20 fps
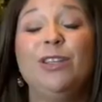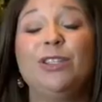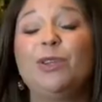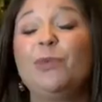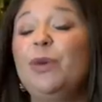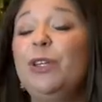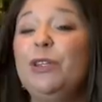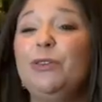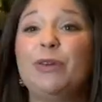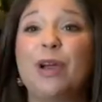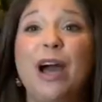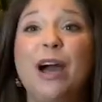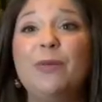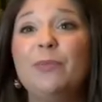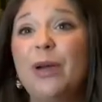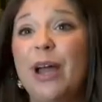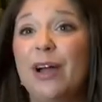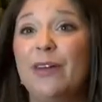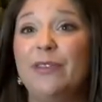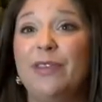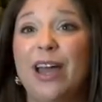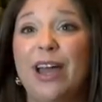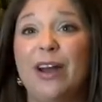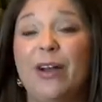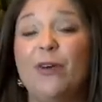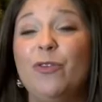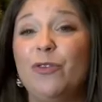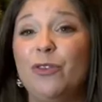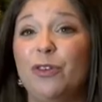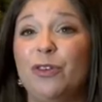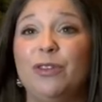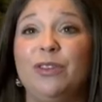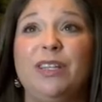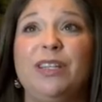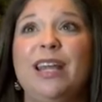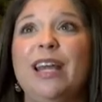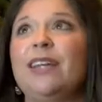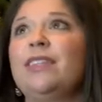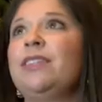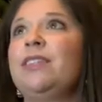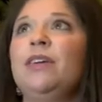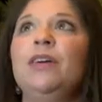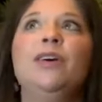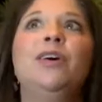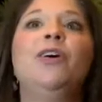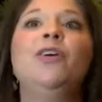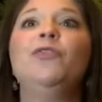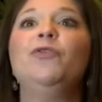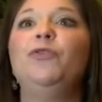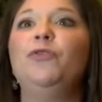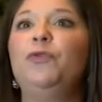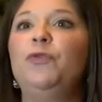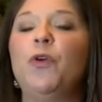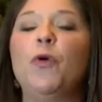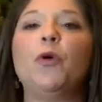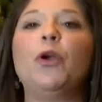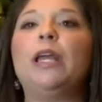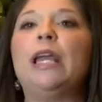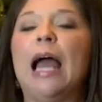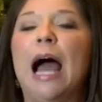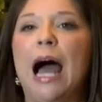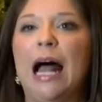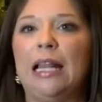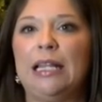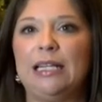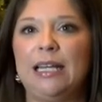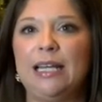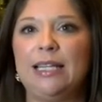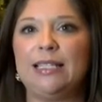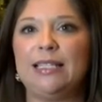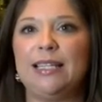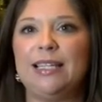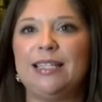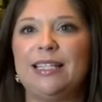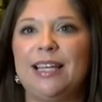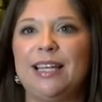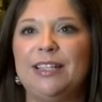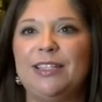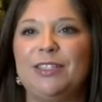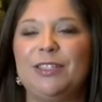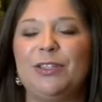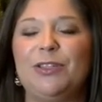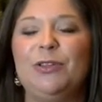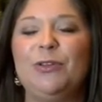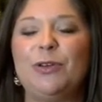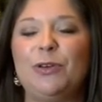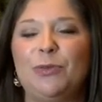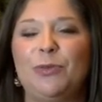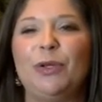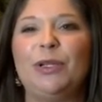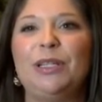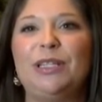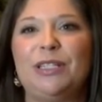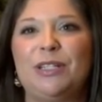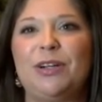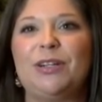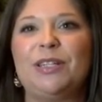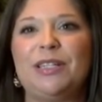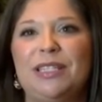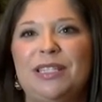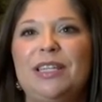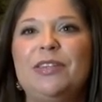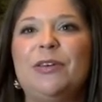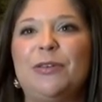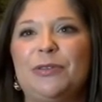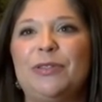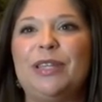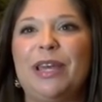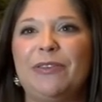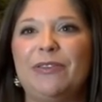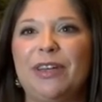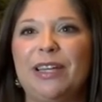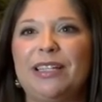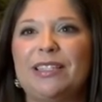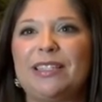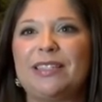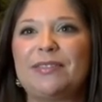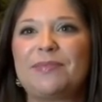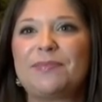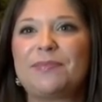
So when you compound that over the next 40 holiday seasons, you can really start to see those savings.